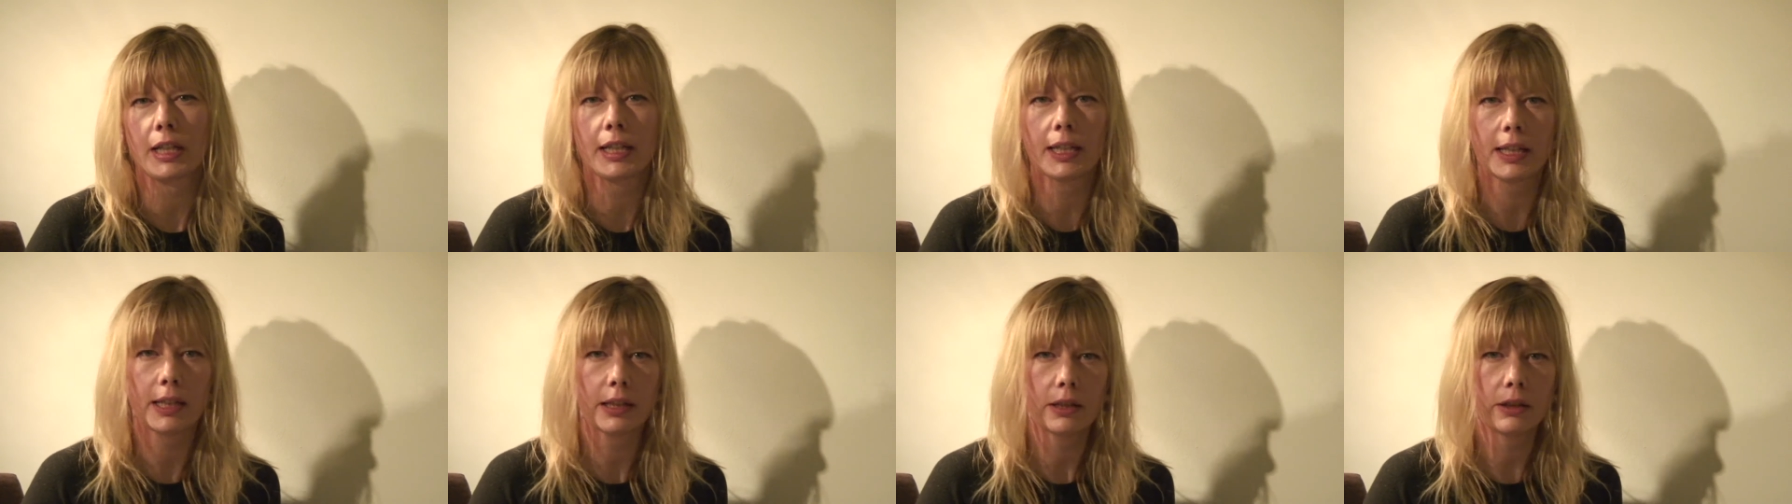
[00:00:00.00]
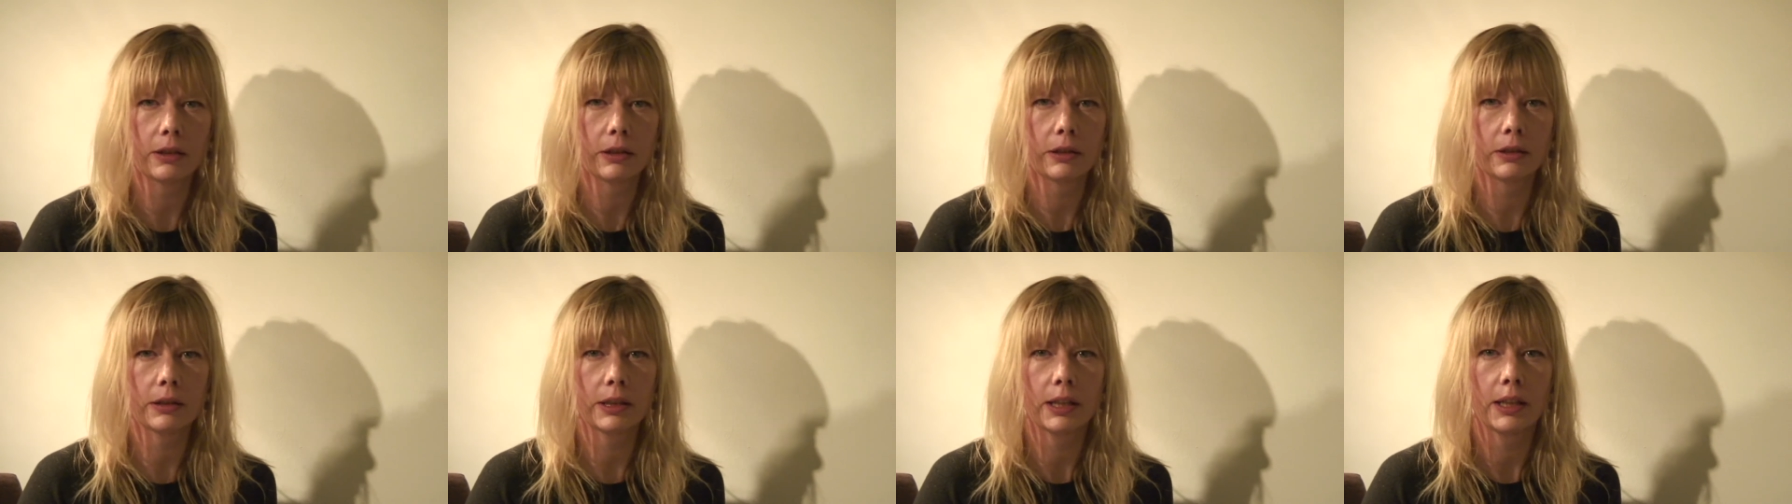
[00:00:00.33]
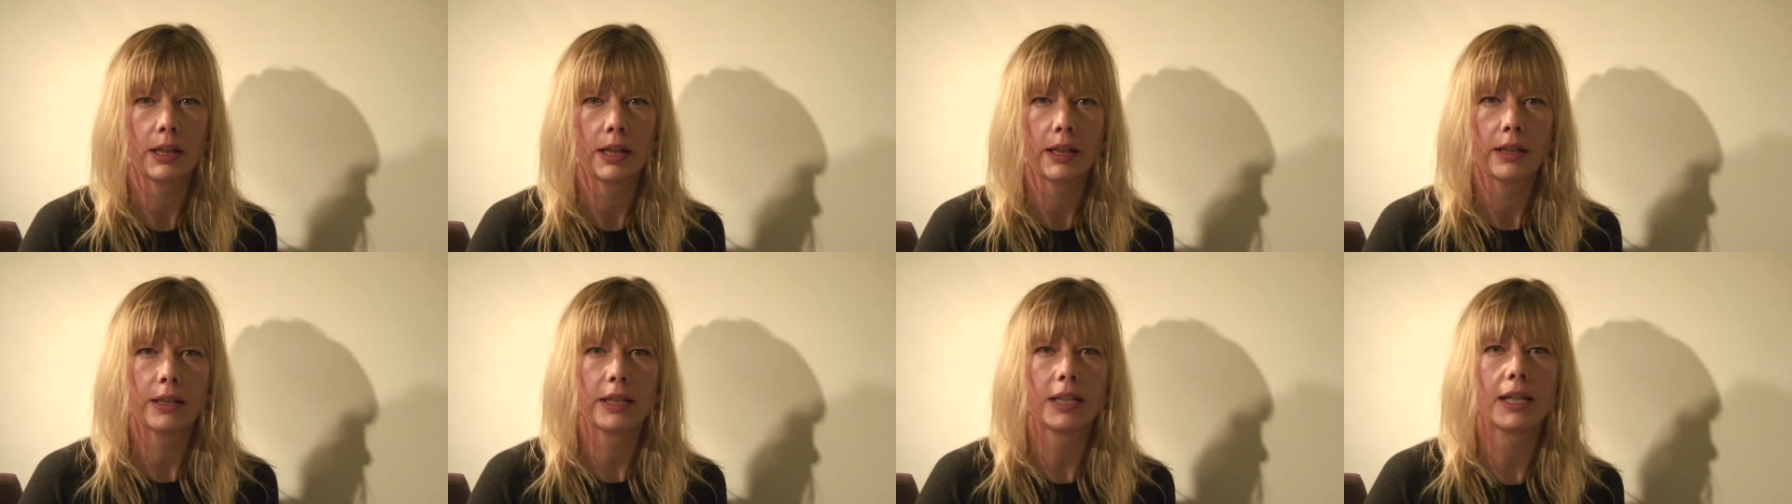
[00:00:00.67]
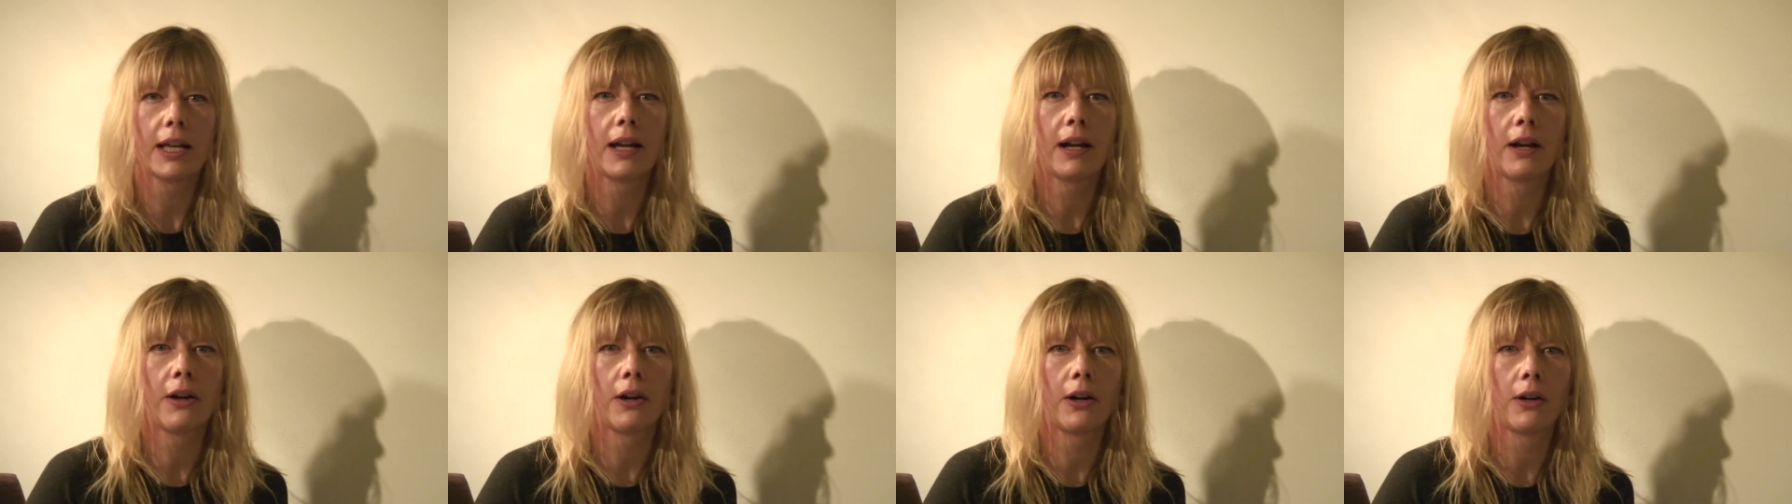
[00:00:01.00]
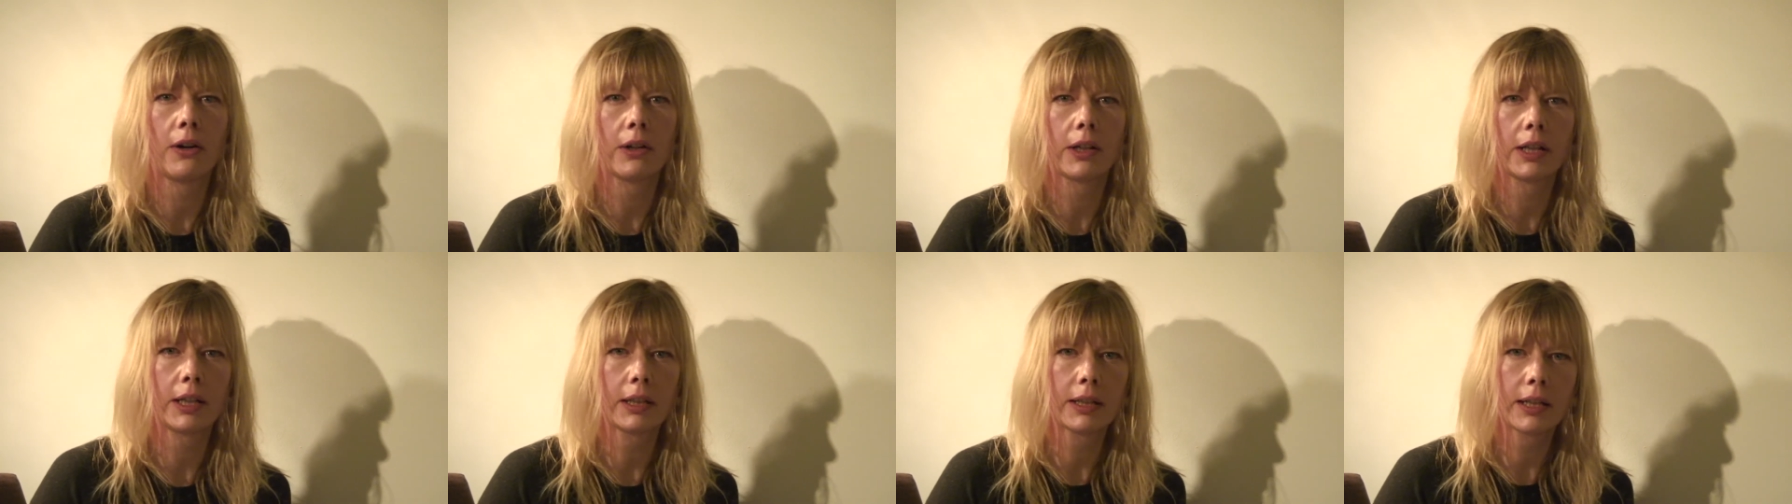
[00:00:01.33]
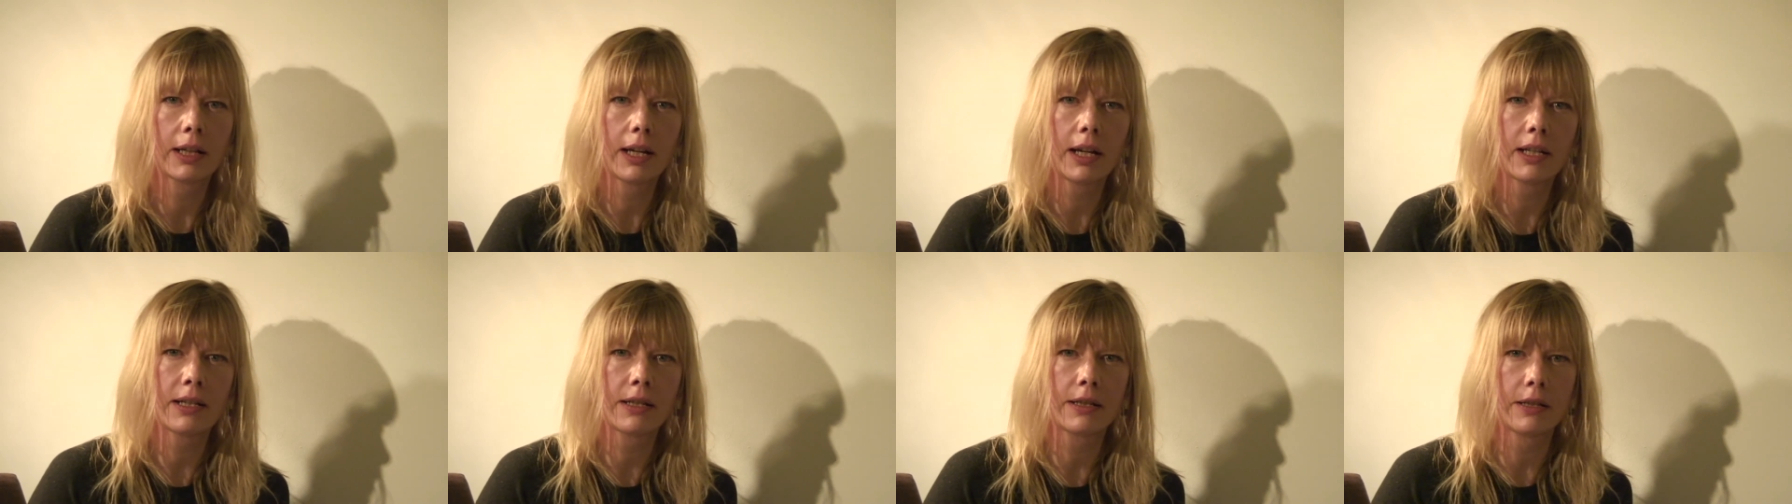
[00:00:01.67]
killed, the air
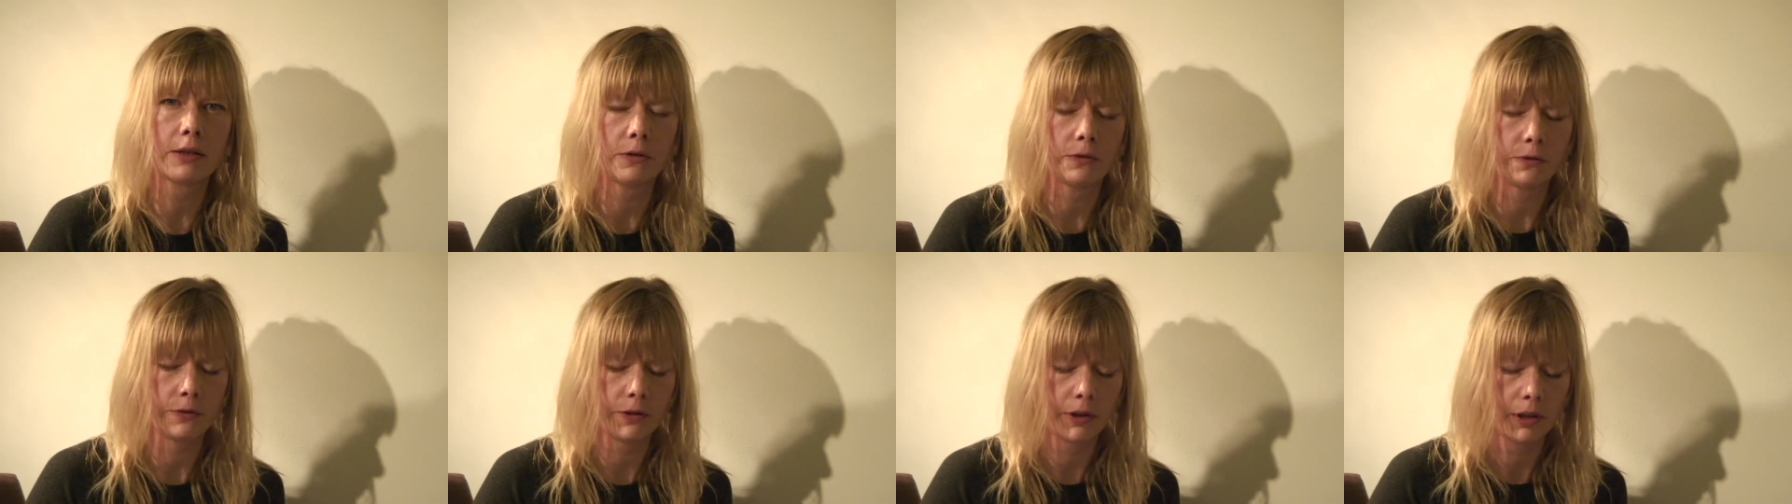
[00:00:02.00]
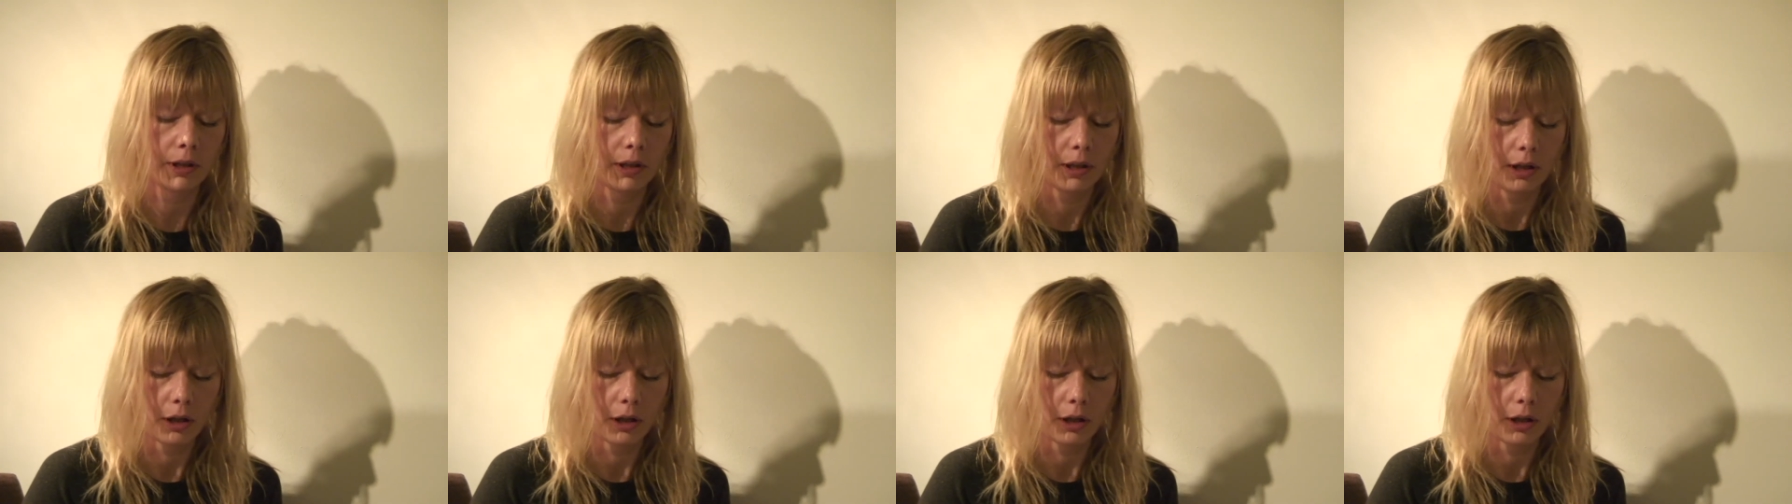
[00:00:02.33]
concussive,